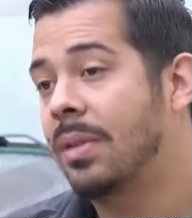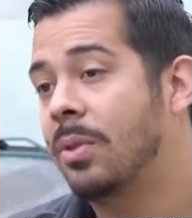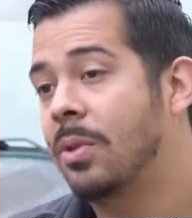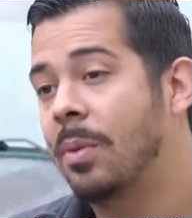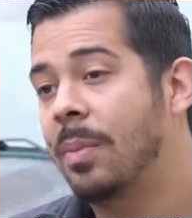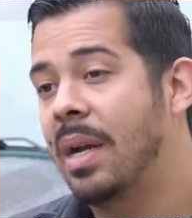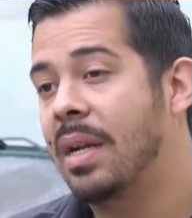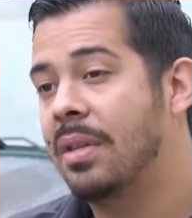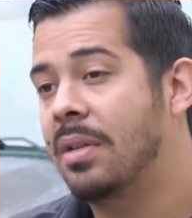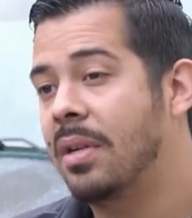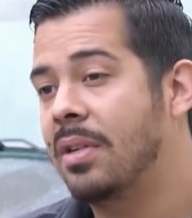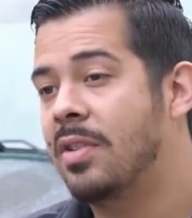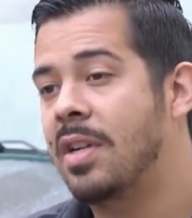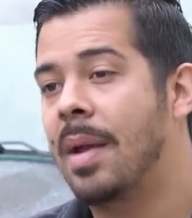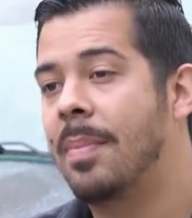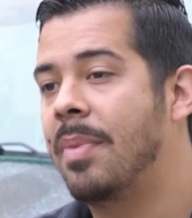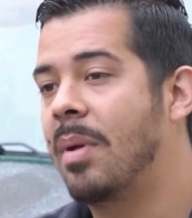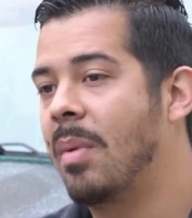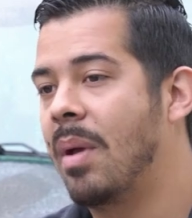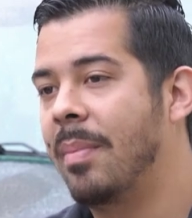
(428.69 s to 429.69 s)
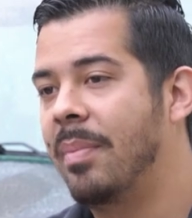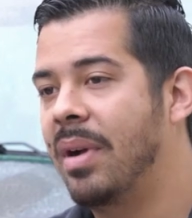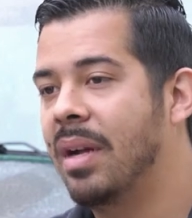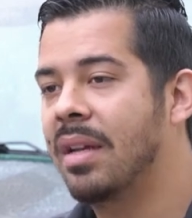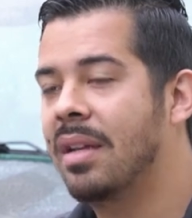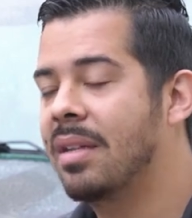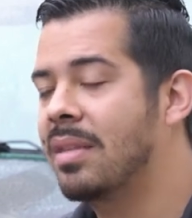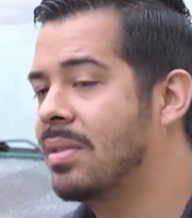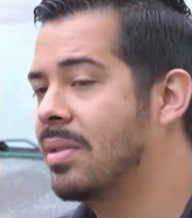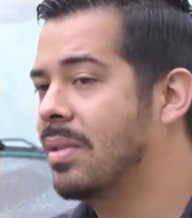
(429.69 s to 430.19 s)
it through my dirt trap in my
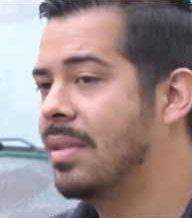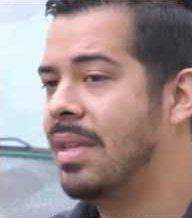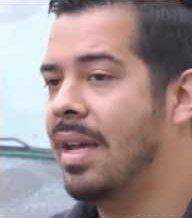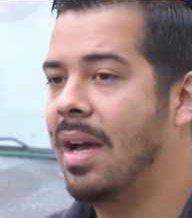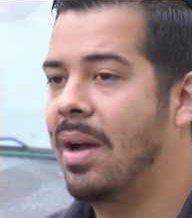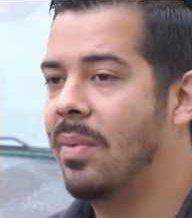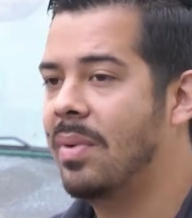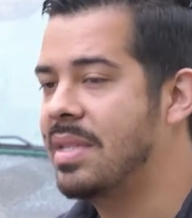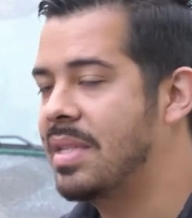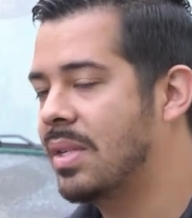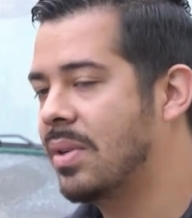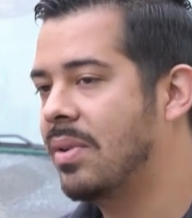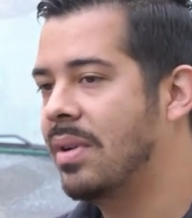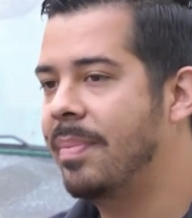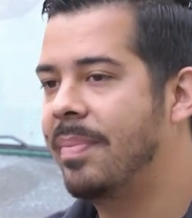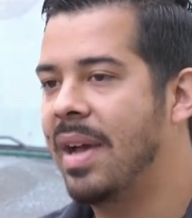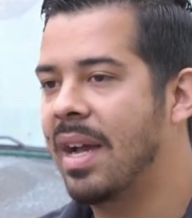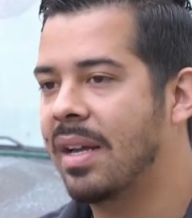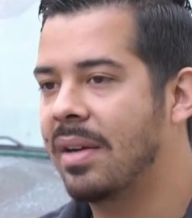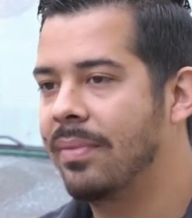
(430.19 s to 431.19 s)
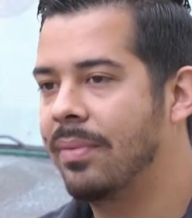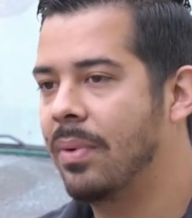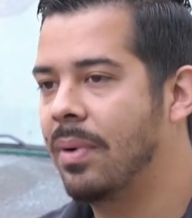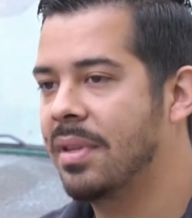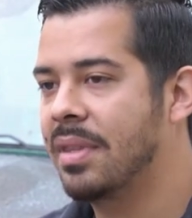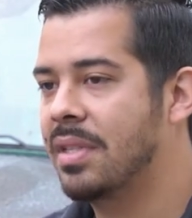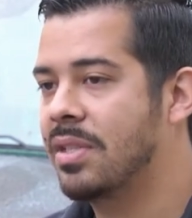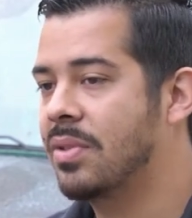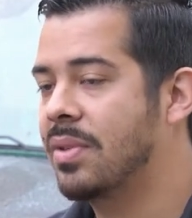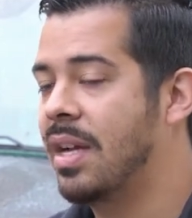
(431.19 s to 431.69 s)
bucket so that I wasn't going back and
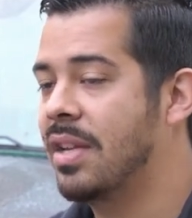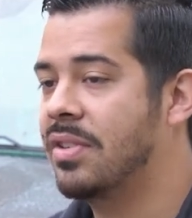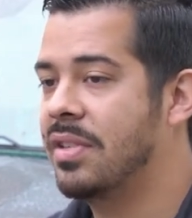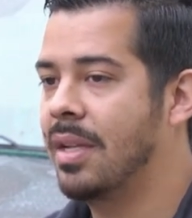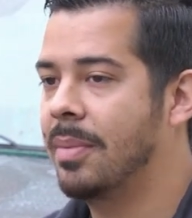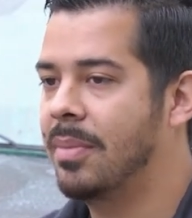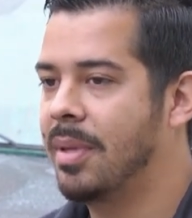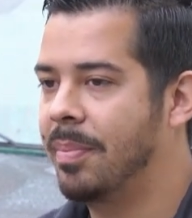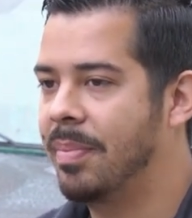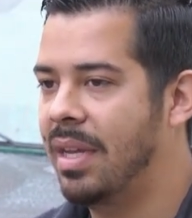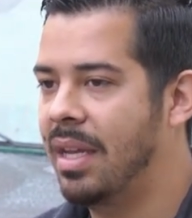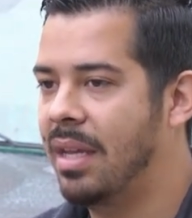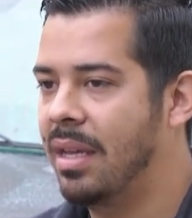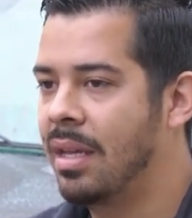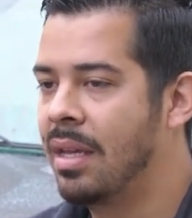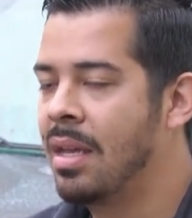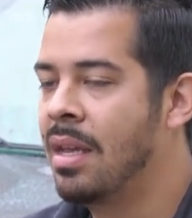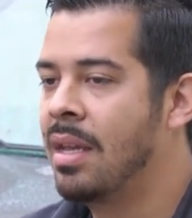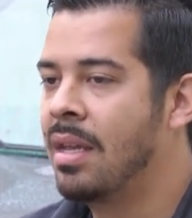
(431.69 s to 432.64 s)
forth and scratching up the paint.